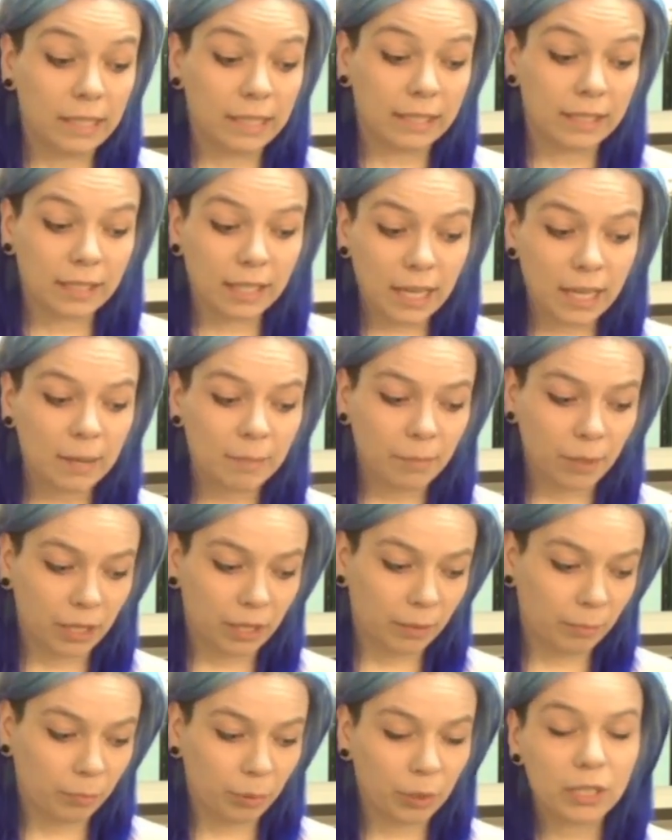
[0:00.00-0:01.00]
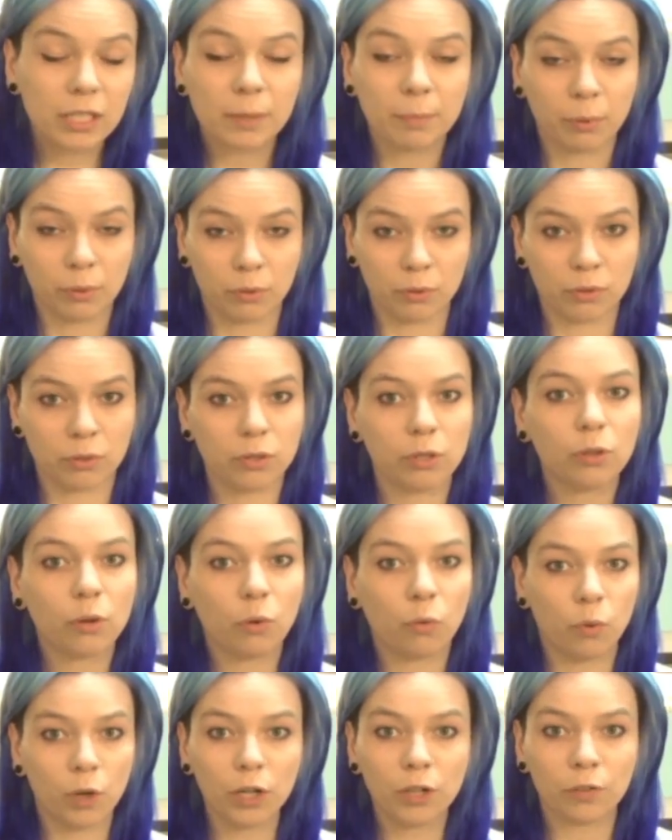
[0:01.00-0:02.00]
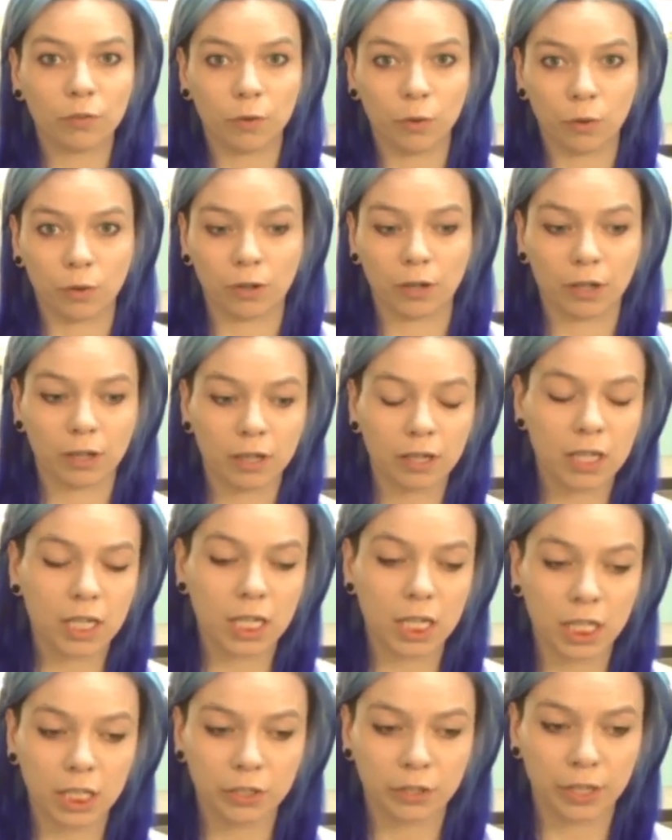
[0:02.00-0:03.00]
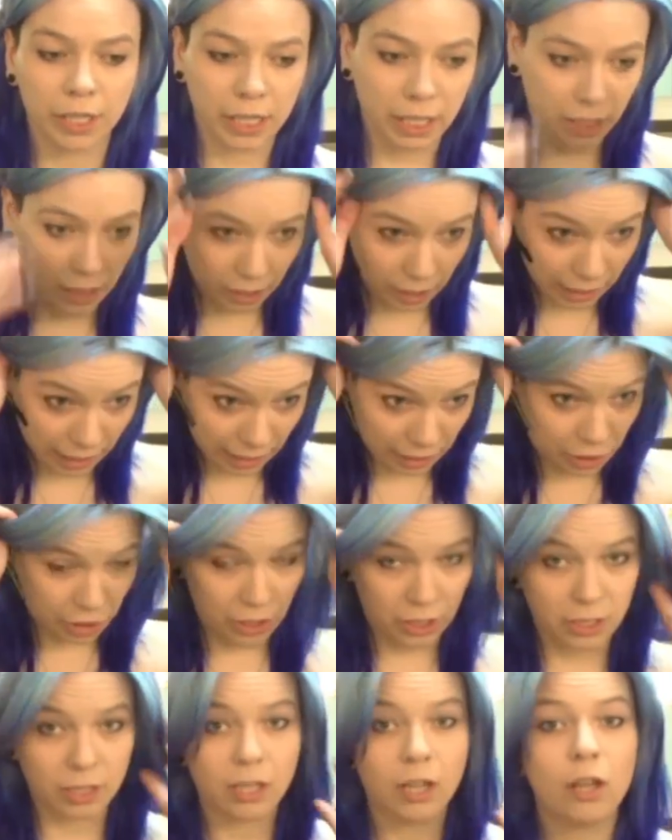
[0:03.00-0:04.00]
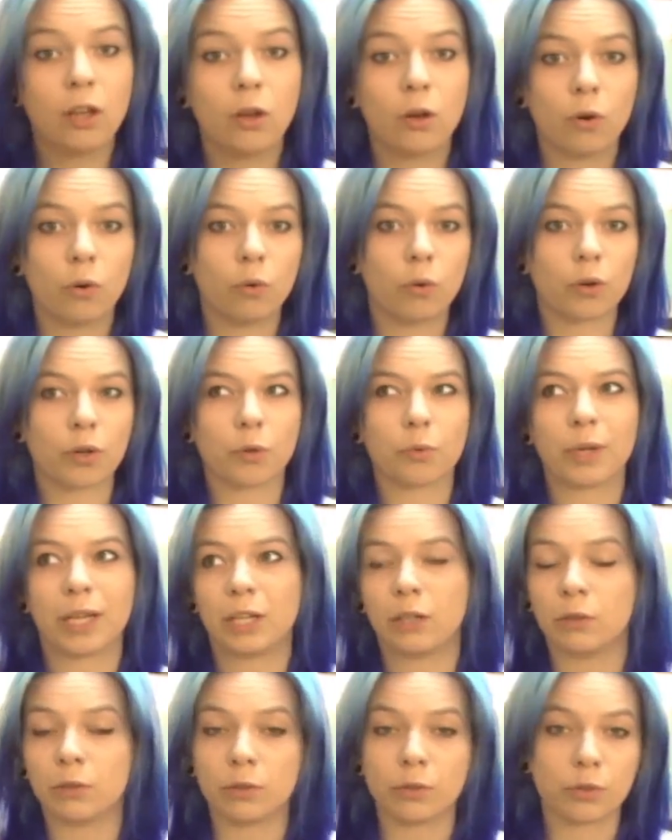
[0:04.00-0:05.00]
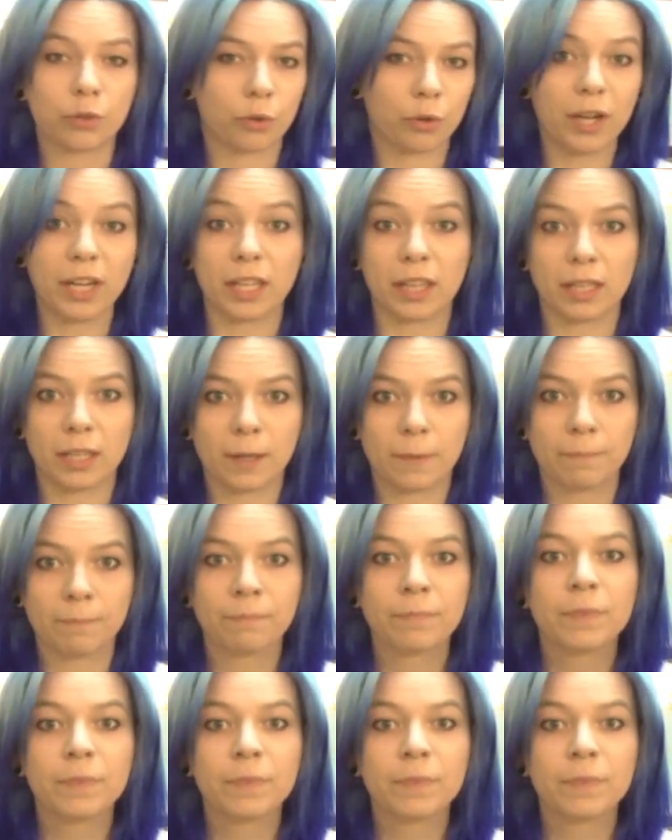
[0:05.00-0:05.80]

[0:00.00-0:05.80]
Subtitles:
These same principles work for coloring in gashes or wrinkles or anything.